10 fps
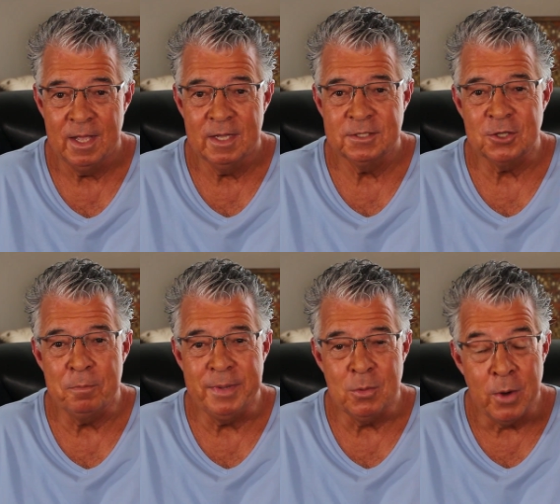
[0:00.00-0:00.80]
So
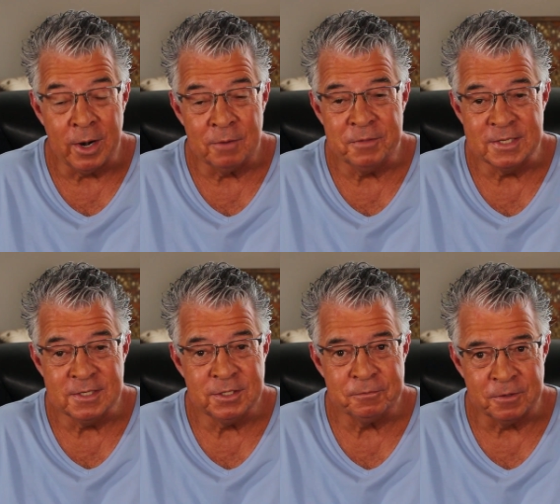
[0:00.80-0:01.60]
beware if this
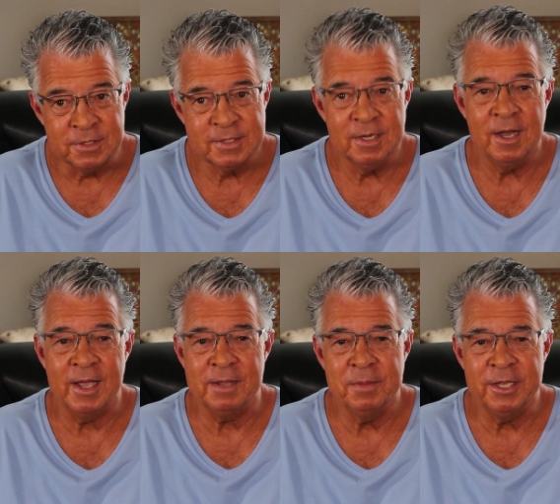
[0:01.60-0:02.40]
is your first
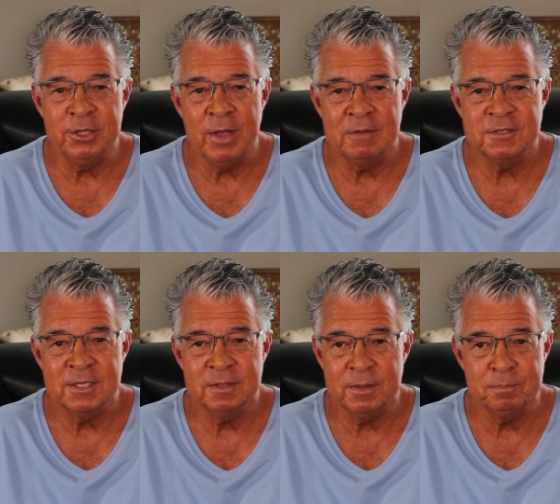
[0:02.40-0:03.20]
time, and you have
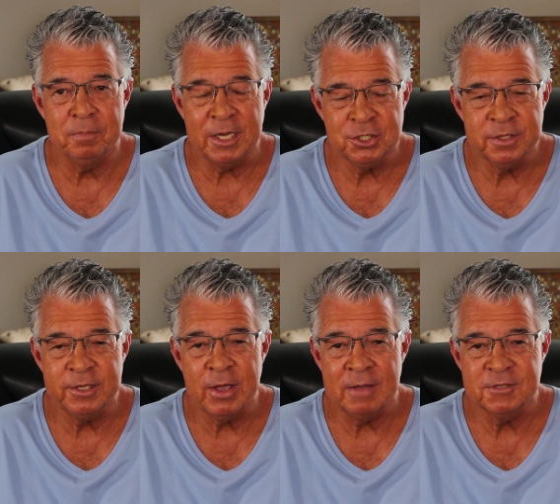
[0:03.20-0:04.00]
some. Make sure that
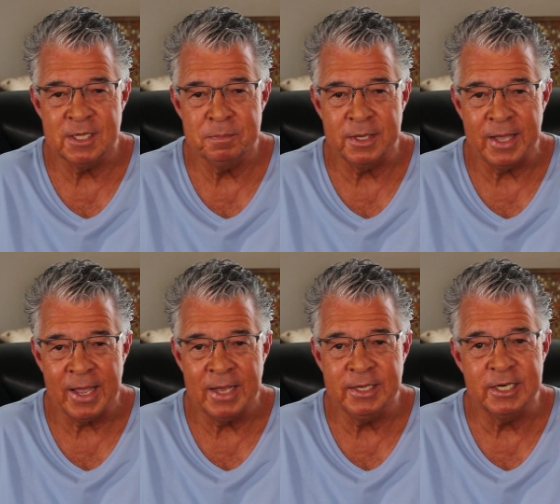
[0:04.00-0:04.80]
you have something
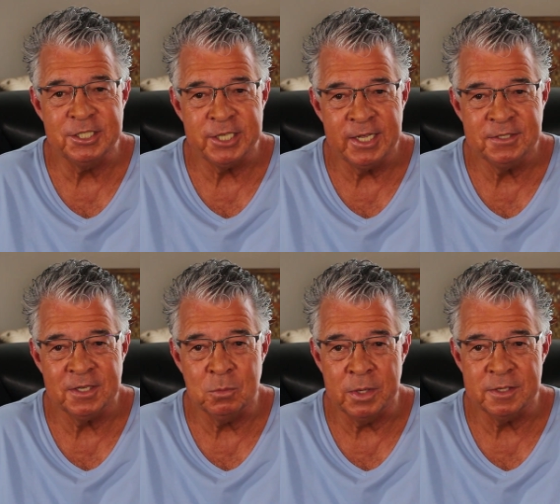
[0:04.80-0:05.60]
handy to chase
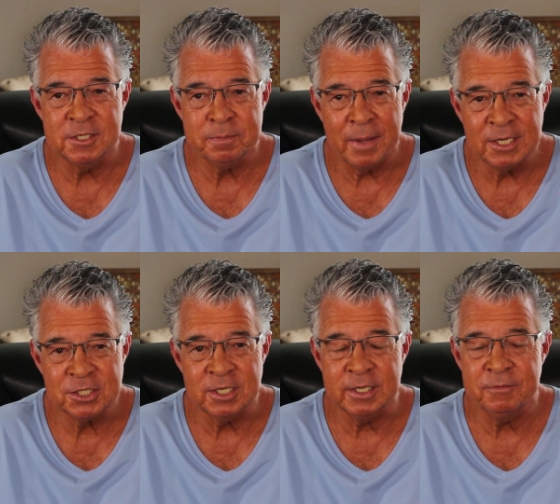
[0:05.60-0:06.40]
it with,
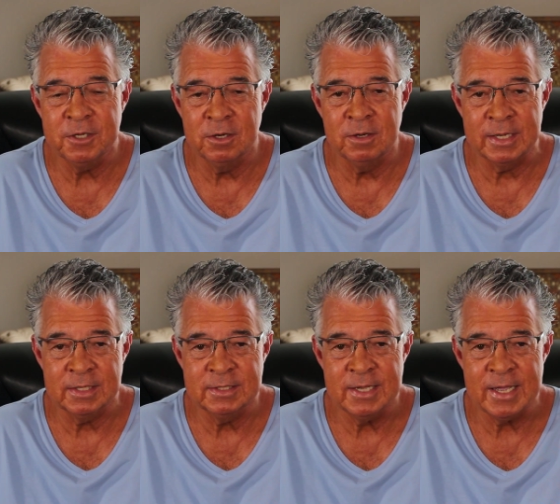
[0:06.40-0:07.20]
especially if you don't like
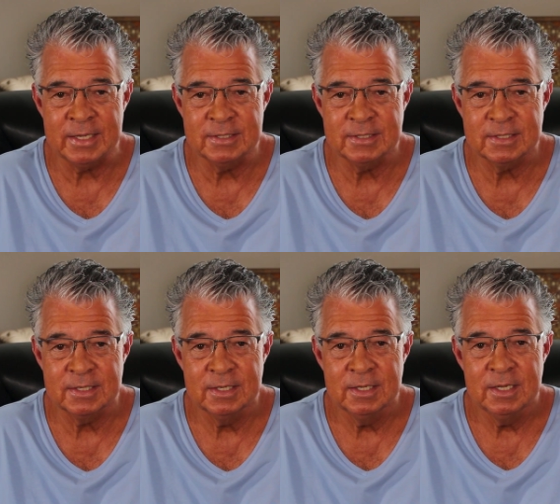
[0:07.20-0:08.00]
the taste.
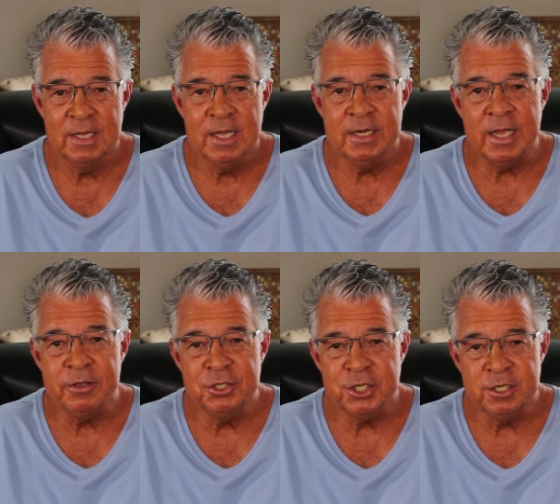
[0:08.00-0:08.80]
Now,
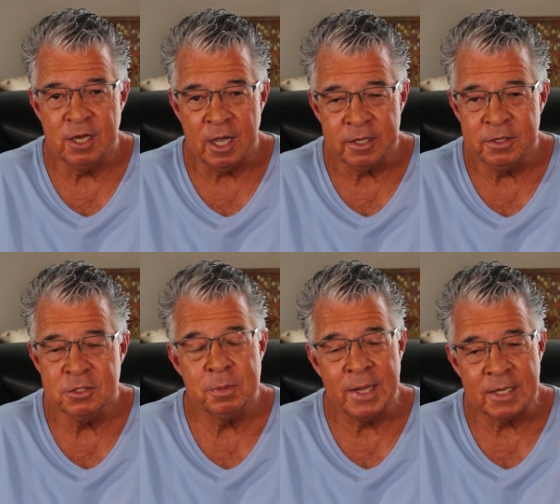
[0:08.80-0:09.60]
you should not
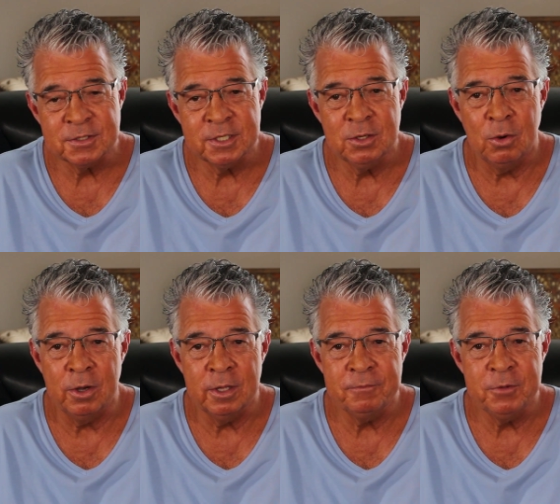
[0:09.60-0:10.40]
use black seed
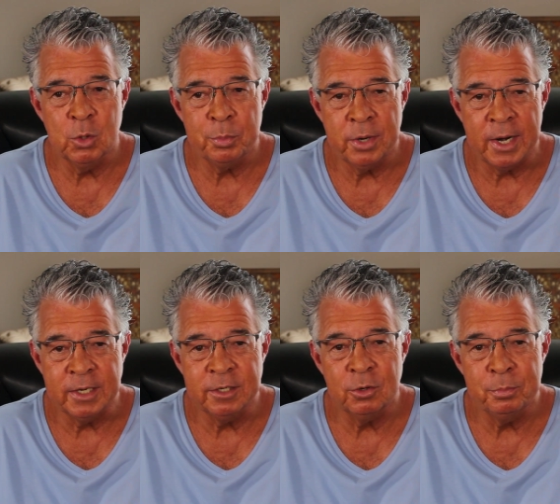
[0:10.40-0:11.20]
oil if you are
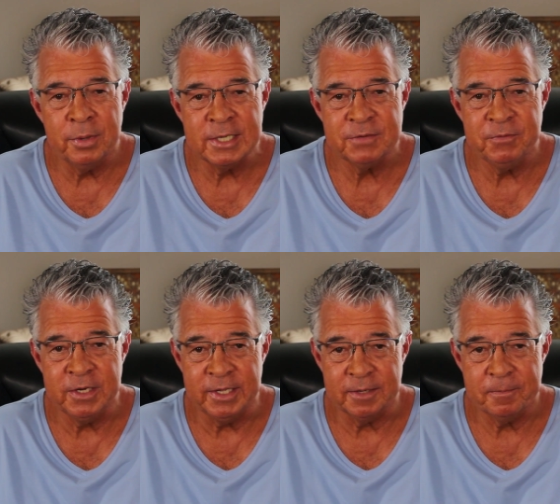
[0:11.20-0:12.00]
pregnant or
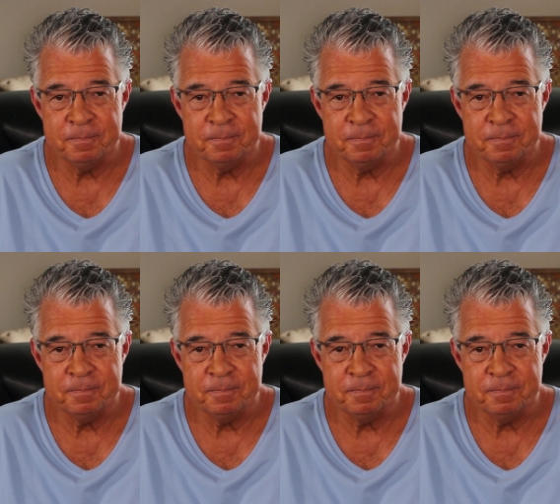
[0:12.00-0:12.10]
breastfeeding.